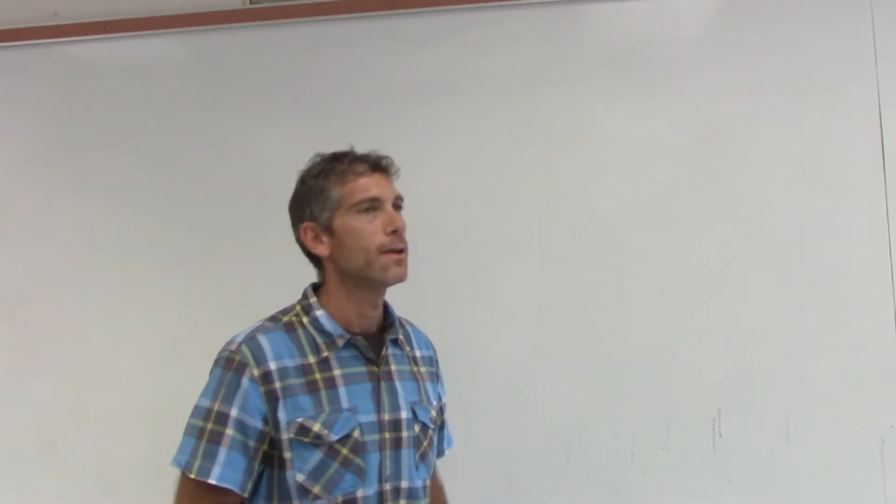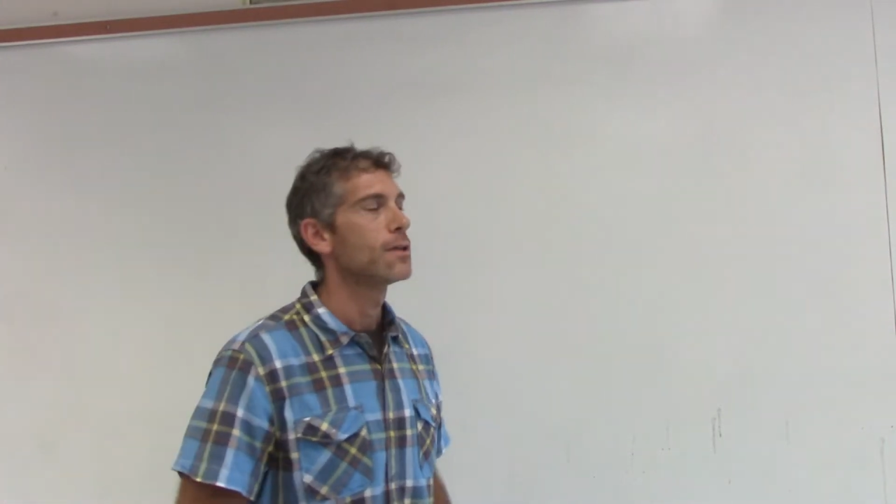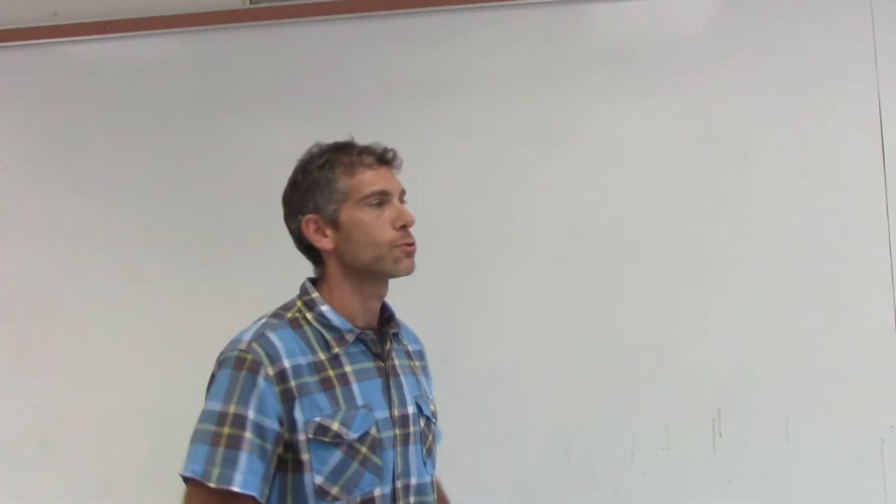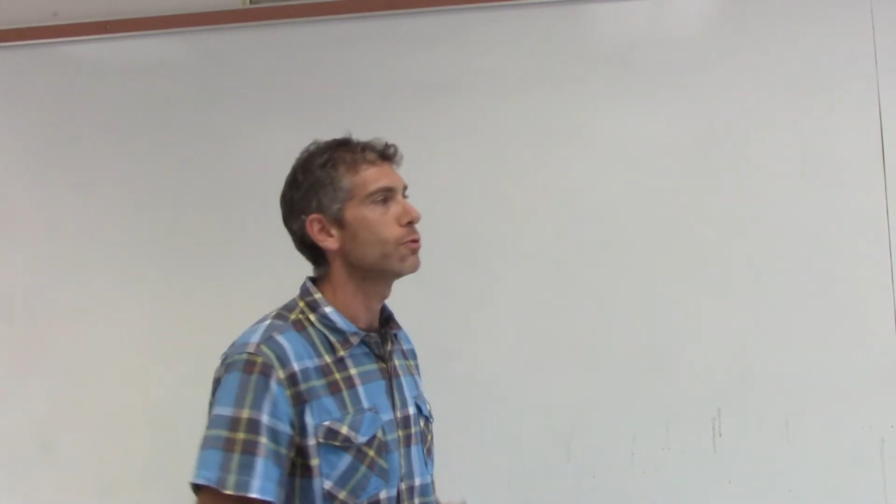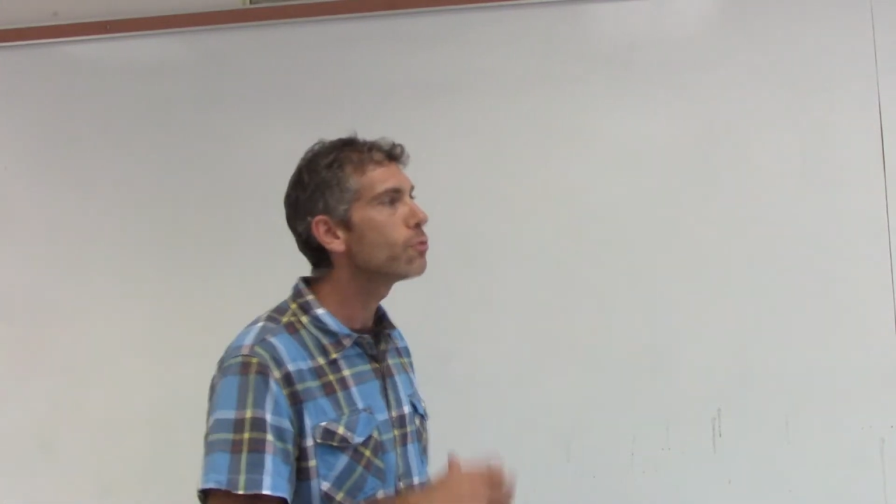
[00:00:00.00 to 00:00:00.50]

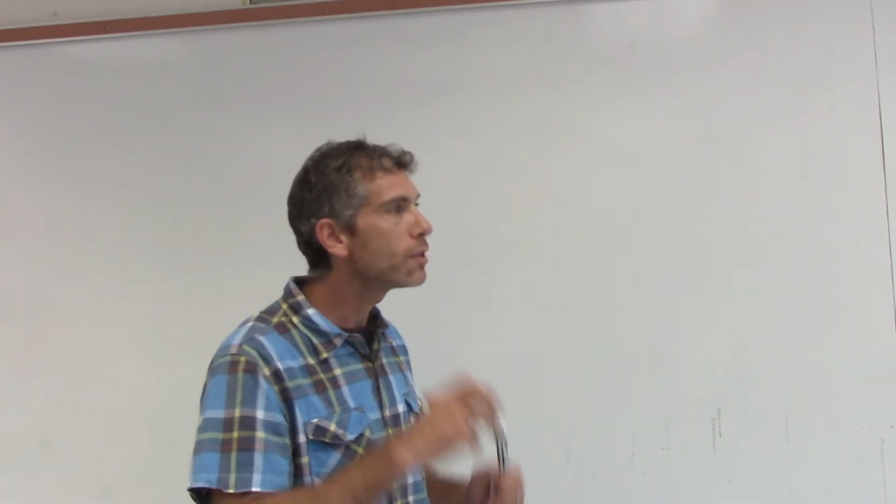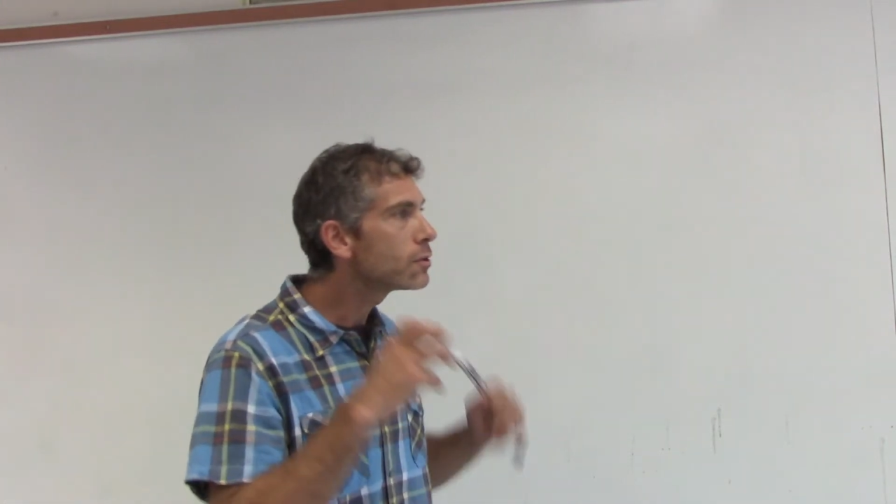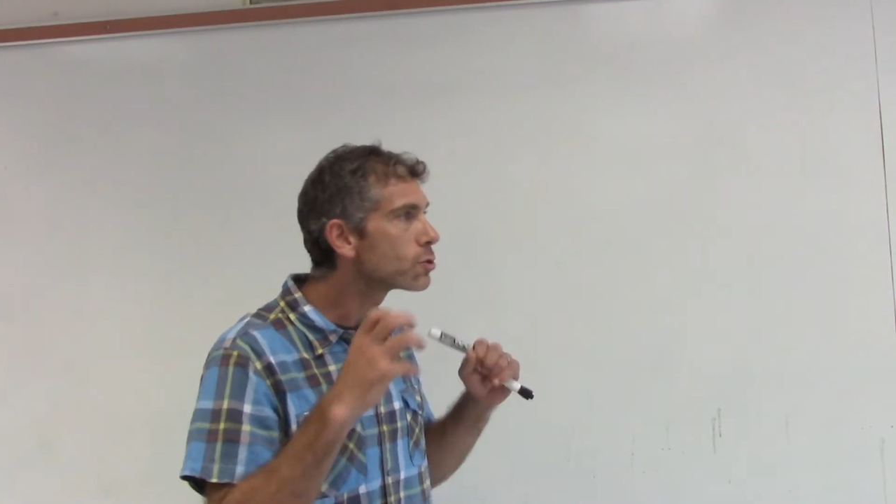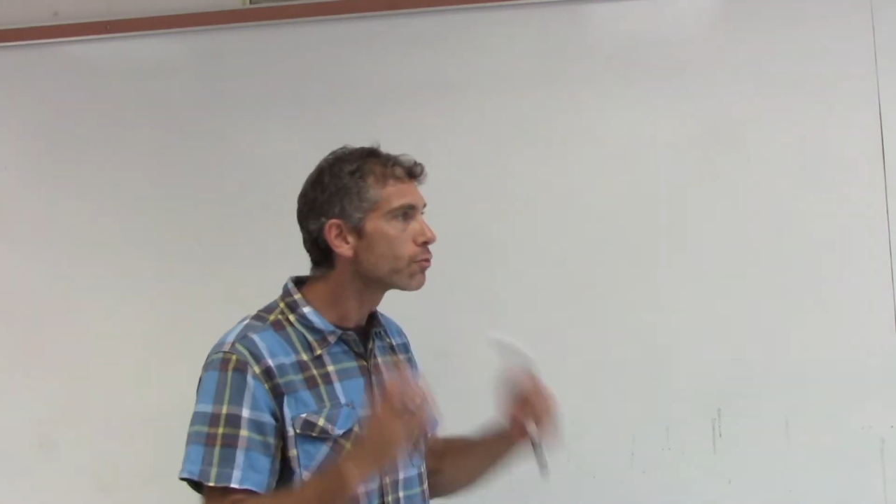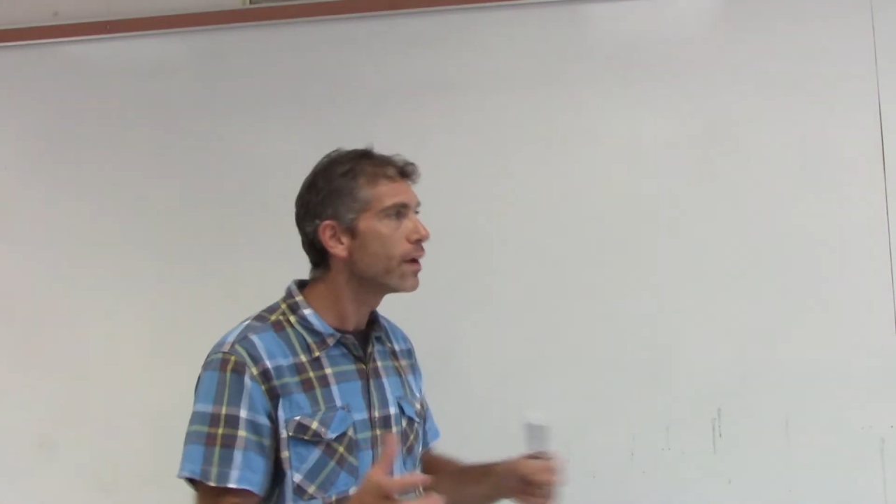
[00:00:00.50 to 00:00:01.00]
So when you think
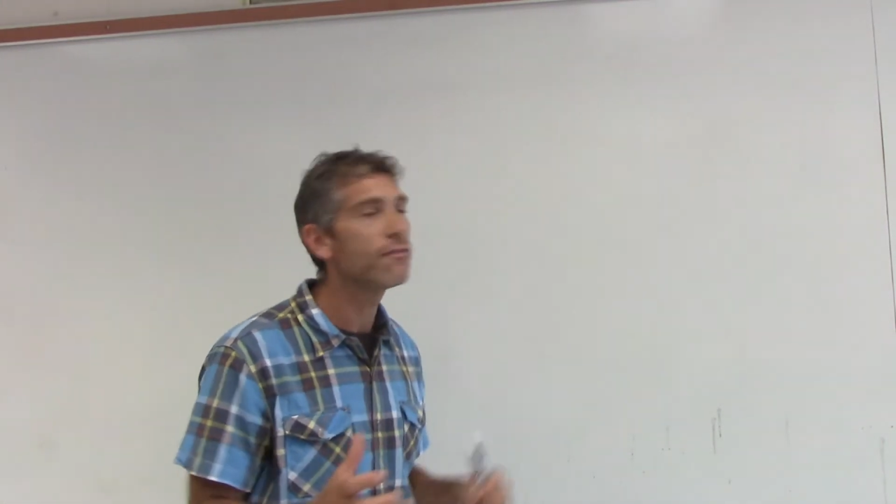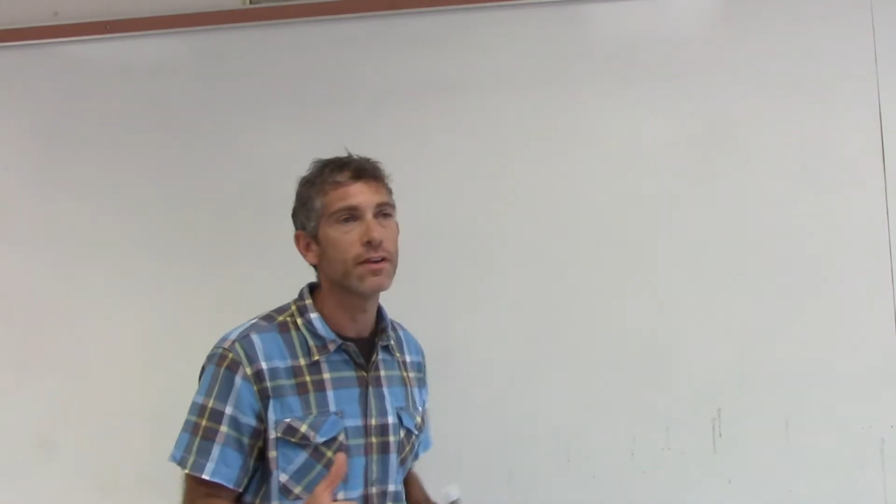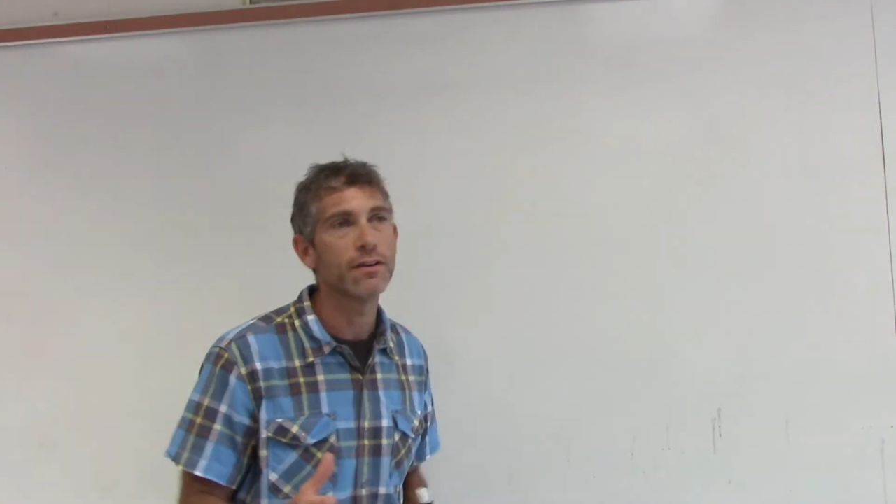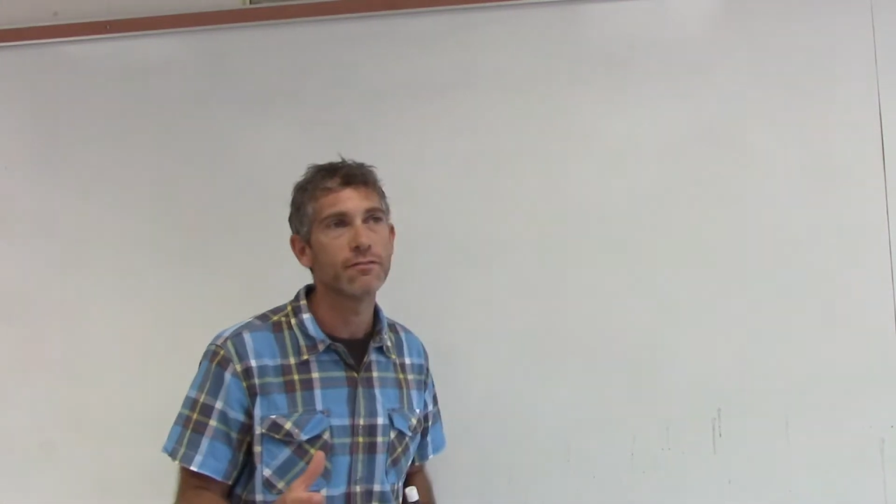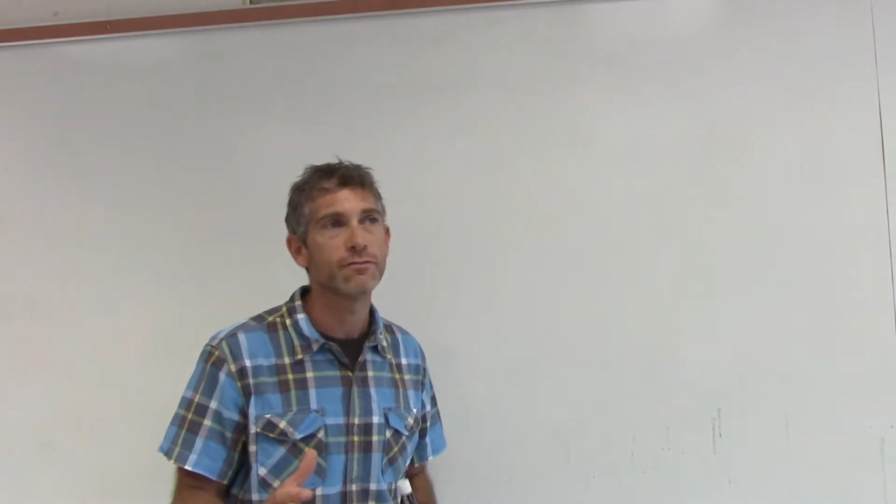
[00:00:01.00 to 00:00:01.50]

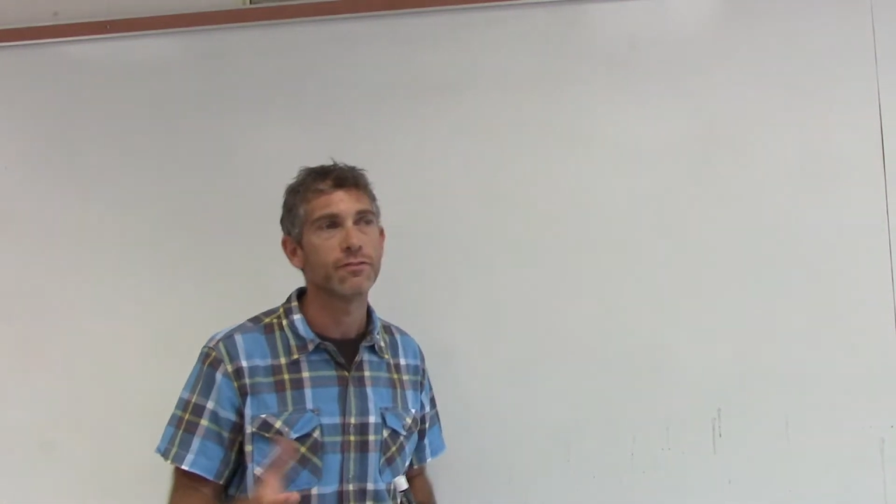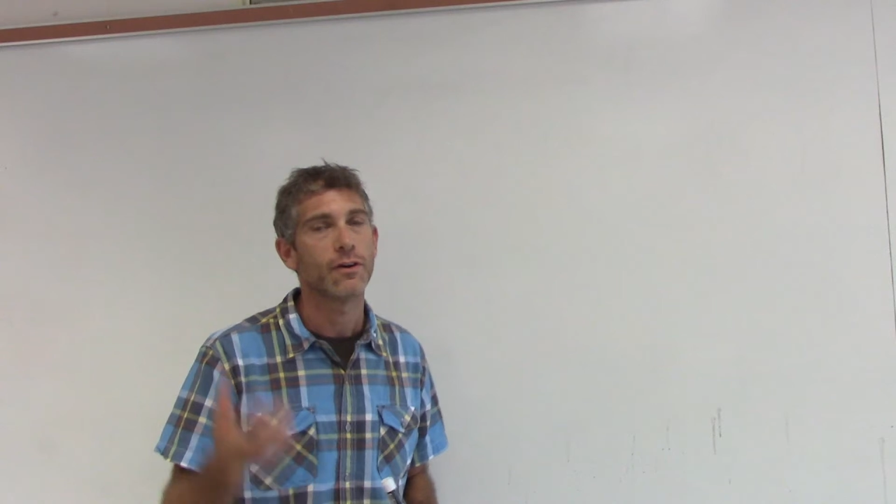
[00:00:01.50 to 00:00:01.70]
derivative,